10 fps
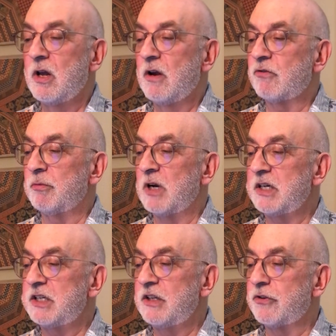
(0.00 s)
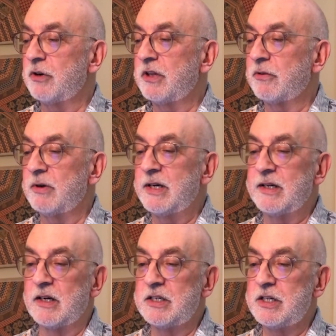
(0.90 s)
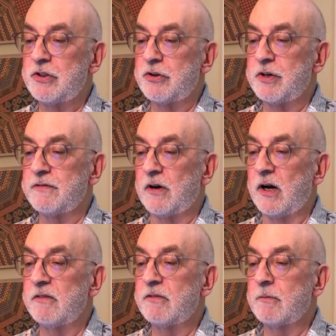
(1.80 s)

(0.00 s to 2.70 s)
from 1933 to 1935.